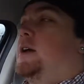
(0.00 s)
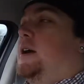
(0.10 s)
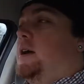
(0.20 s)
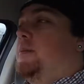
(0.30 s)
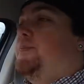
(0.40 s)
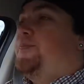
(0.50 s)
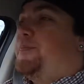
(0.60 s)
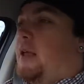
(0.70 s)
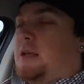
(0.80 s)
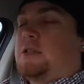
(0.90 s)

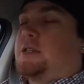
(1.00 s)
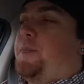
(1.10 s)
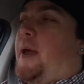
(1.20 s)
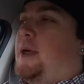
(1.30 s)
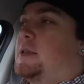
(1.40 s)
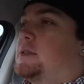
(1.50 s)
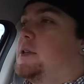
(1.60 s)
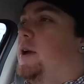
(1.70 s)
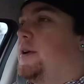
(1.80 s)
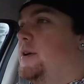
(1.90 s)
And it's just a pain.
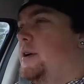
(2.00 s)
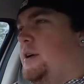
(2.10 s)
So